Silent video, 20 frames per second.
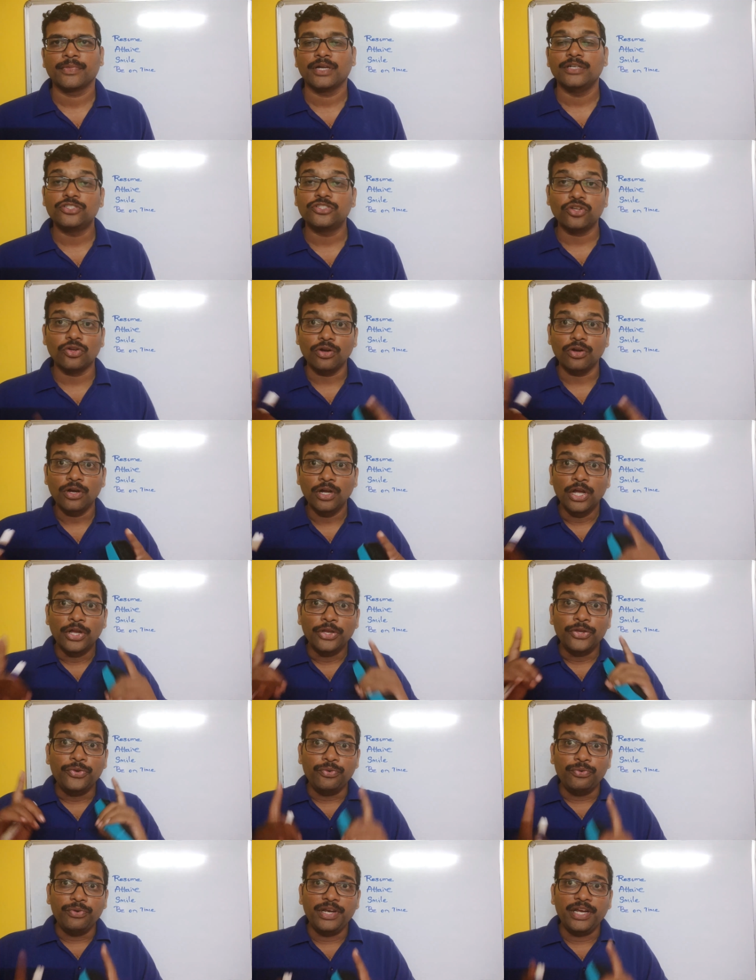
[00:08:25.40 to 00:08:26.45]
So
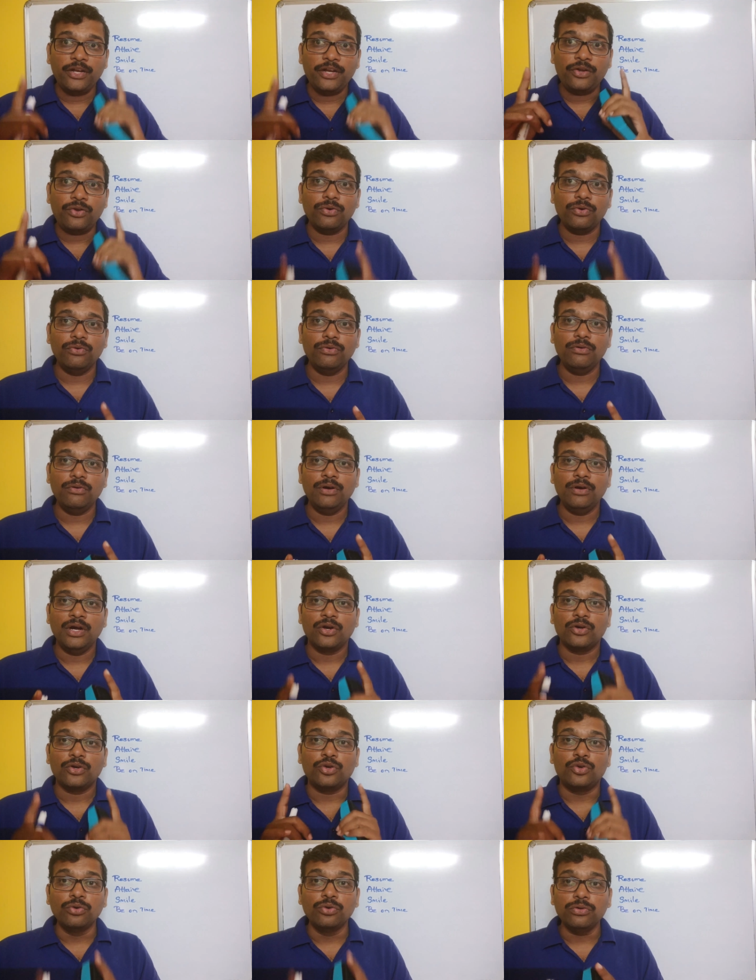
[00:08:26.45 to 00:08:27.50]
you need to
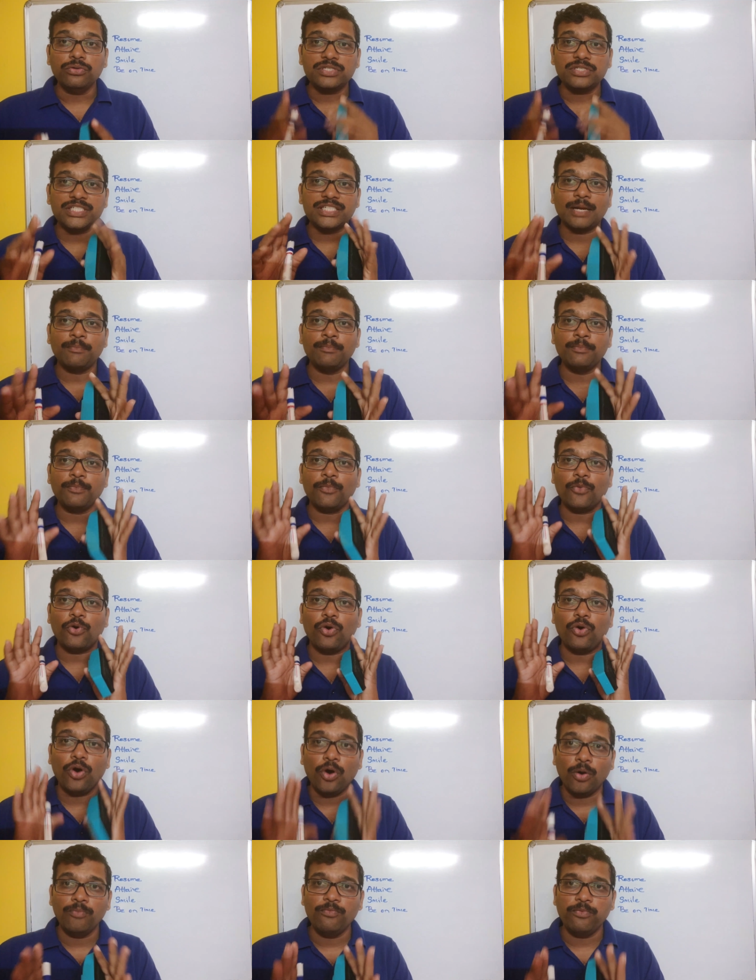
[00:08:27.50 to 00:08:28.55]
do some
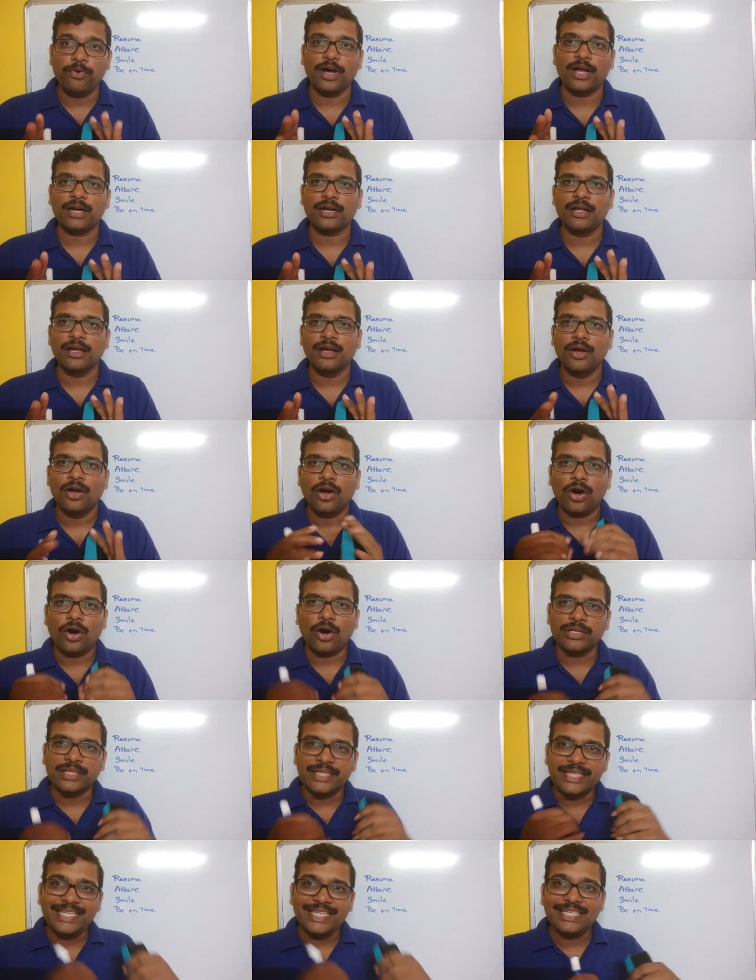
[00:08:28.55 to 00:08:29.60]
homework
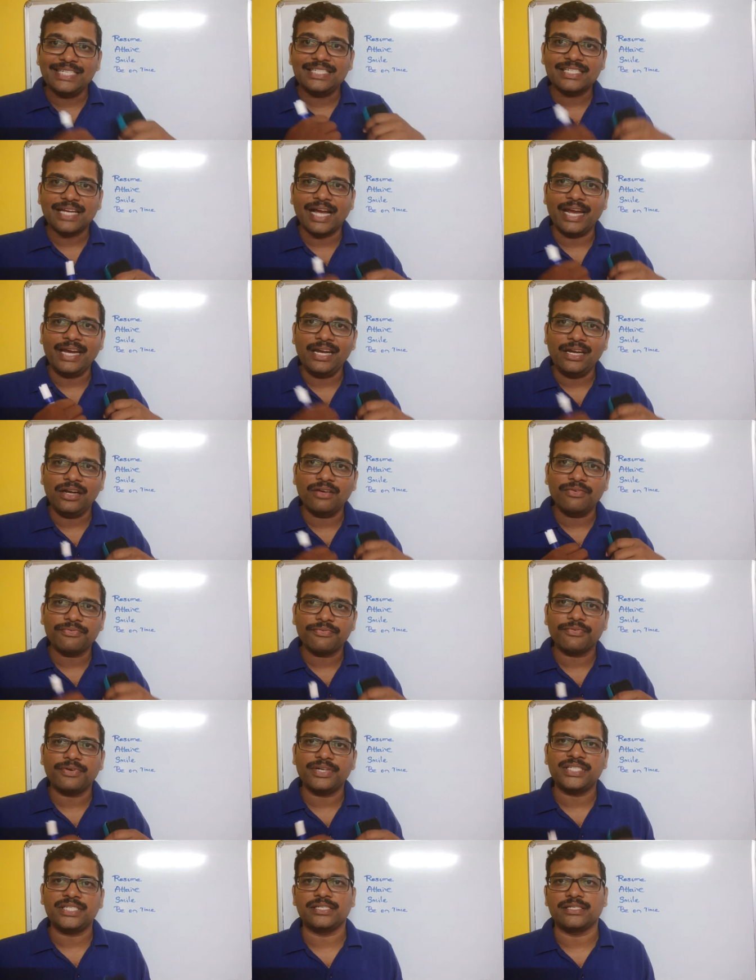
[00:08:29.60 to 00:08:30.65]
on these kind of
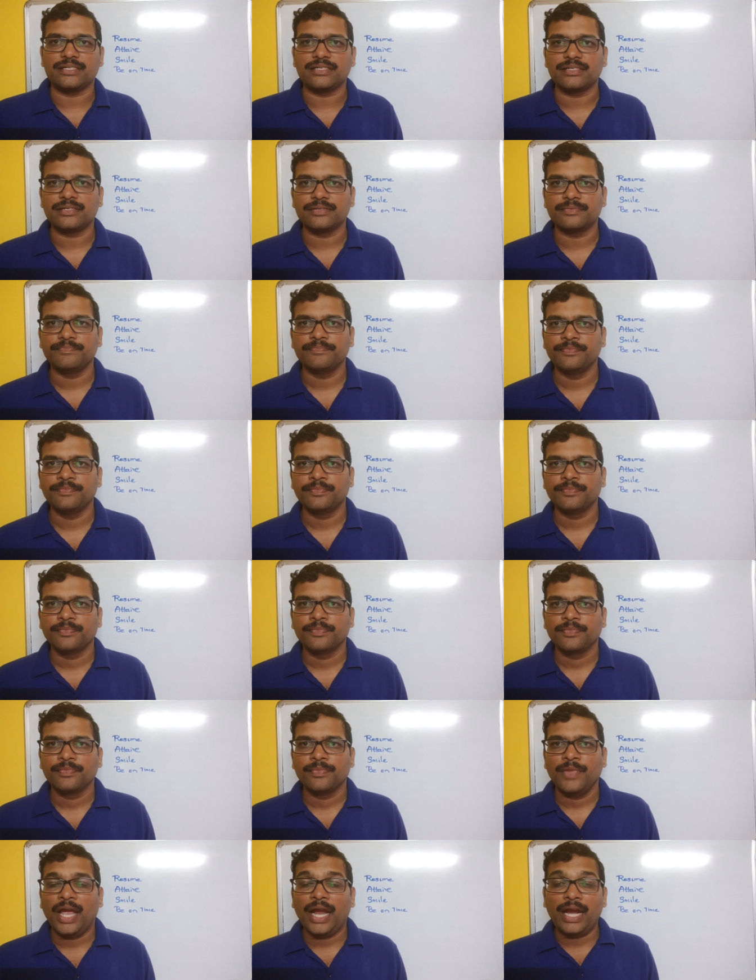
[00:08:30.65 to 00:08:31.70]
questions.
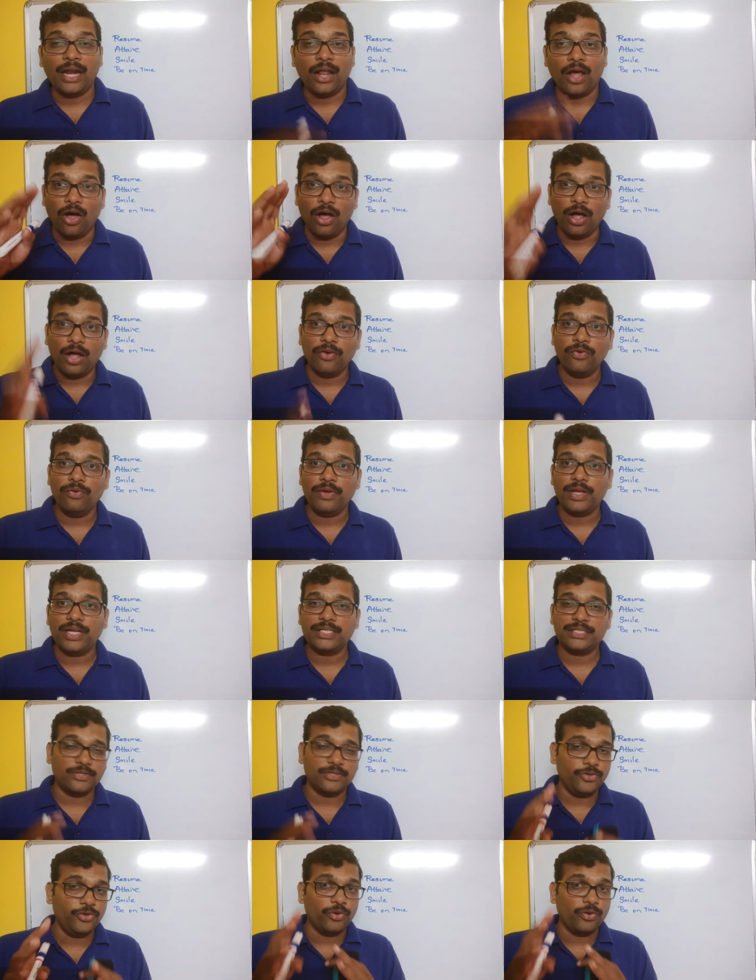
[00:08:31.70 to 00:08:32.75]
And always
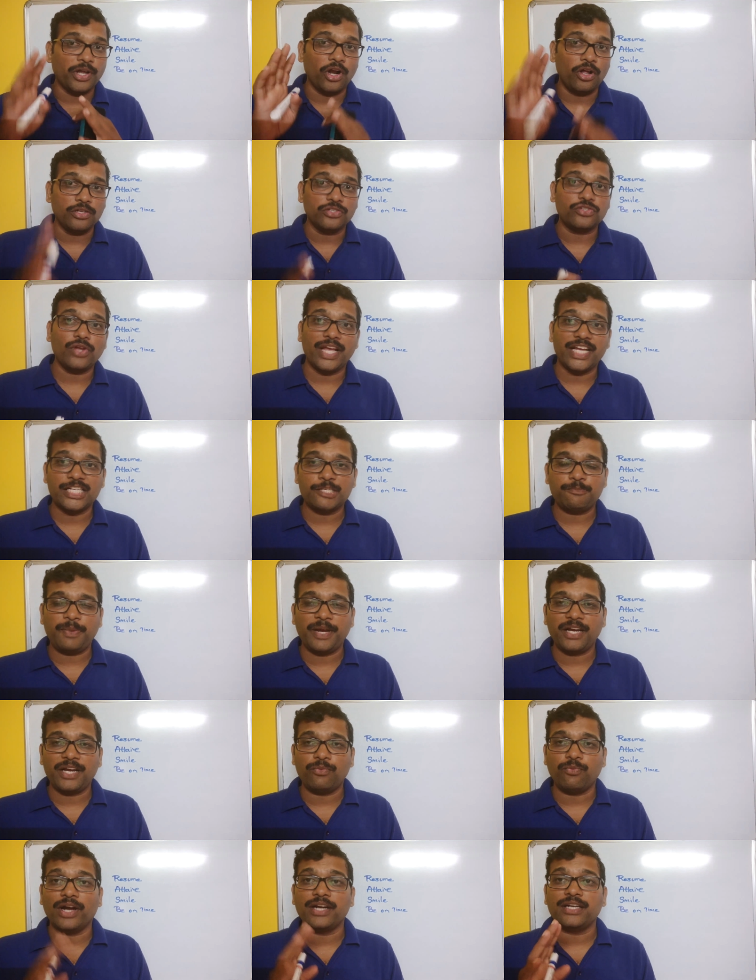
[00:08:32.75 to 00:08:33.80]
you can also
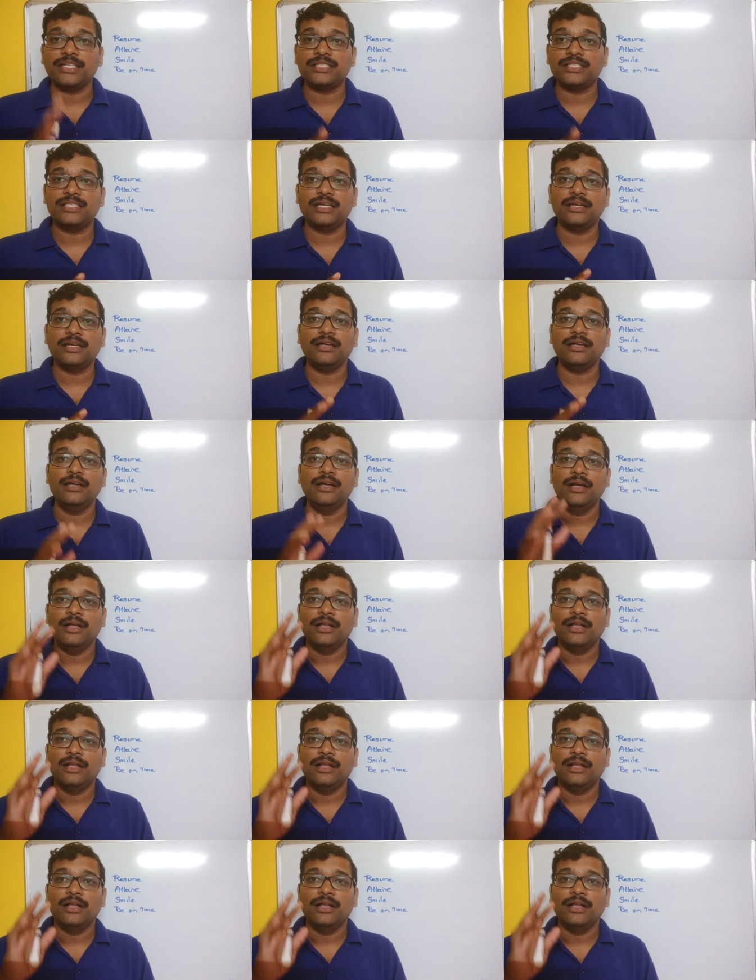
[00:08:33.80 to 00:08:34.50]
expect what is the